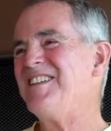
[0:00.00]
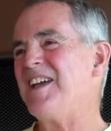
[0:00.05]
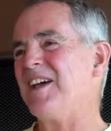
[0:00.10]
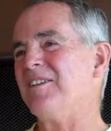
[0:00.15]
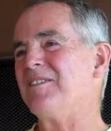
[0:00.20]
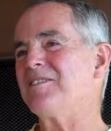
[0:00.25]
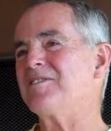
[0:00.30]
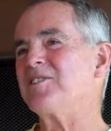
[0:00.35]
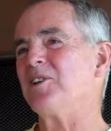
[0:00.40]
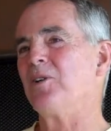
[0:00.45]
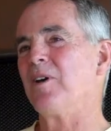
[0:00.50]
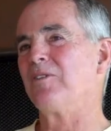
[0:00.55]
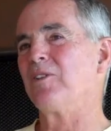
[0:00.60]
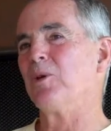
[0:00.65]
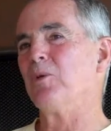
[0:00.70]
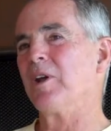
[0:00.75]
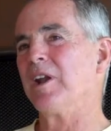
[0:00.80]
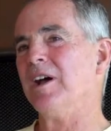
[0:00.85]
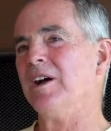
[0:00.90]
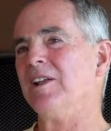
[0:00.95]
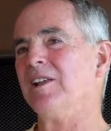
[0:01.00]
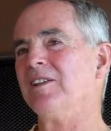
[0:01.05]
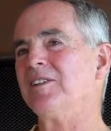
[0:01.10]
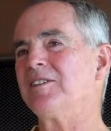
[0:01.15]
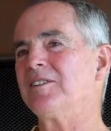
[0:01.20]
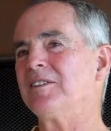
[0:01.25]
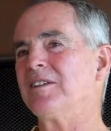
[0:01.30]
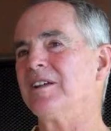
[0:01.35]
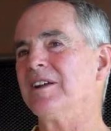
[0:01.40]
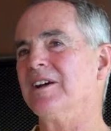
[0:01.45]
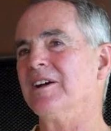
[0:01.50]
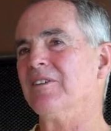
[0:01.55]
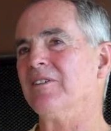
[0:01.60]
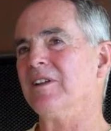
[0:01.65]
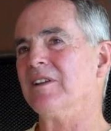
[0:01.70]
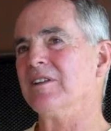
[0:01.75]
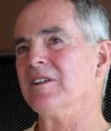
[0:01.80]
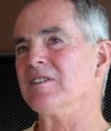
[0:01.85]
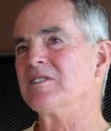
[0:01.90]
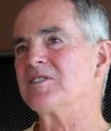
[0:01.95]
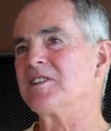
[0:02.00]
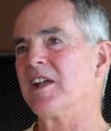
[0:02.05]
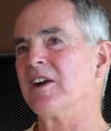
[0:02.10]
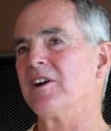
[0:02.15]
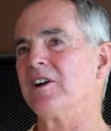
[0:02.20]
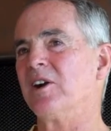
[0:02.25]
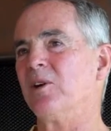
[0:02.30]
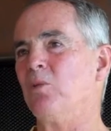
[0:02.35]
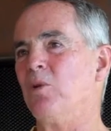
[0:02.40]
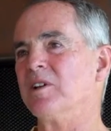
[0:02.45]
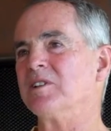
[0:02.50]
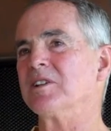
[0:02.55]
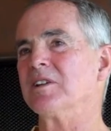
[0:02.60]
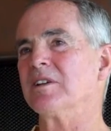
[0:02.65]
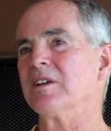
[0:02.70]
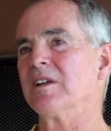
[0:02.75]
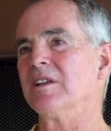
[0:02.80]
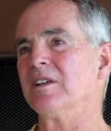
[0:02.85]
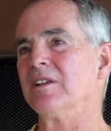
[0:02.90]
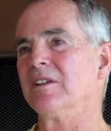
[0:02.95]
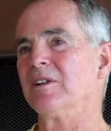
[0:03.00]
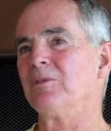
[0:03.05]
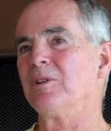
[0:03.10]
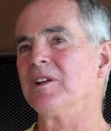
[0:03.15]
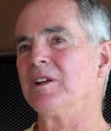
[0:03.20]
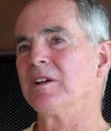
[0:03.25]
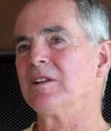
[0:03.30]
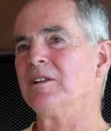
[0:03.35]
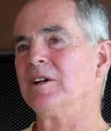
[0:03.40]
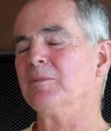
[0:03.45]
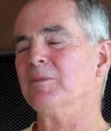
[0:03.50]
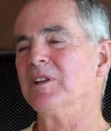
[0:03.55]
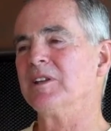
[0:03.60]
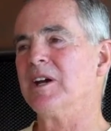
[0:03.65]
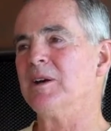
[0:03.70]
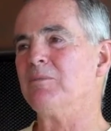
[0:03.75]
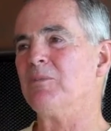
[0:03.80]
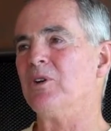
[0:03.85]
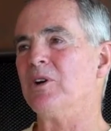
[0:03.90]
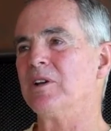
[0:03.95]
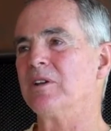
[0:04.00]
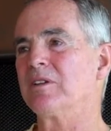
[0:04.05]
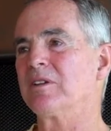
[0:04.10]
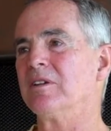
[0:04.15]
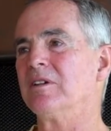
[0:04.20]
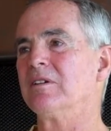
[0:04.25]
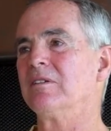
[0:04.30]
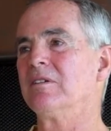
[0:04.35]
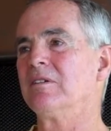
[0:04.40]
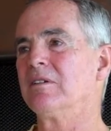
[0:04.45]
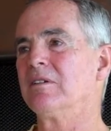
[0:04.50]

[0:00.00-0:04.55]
Yeah, so everyone else, and the senator wasn't, because there wasn't a club at that point, so.